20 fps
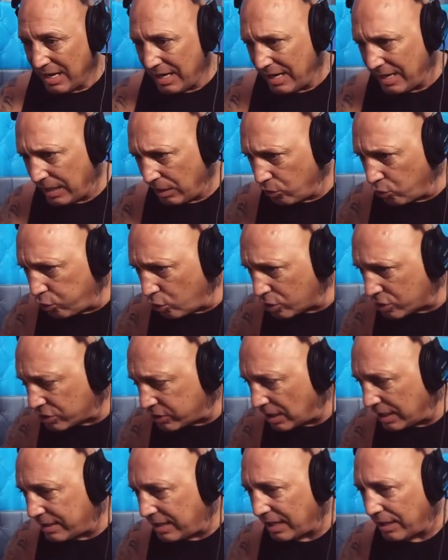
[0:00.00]
And it
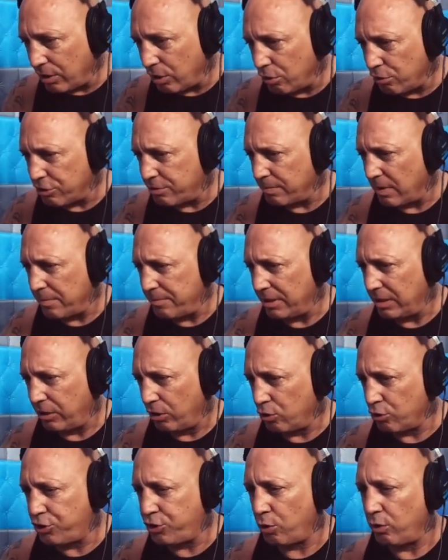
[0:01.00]
looks like that hose might be a
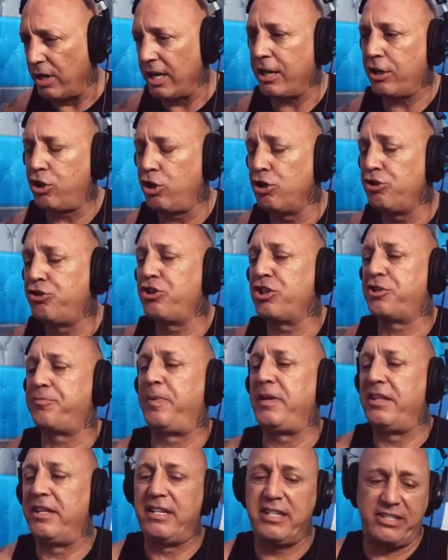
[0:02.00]
little short. It could just
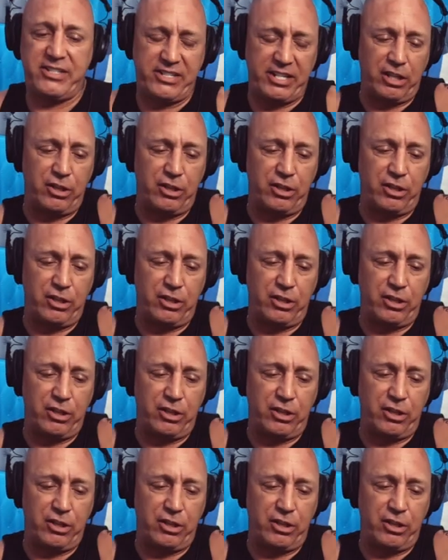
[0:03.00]
be that his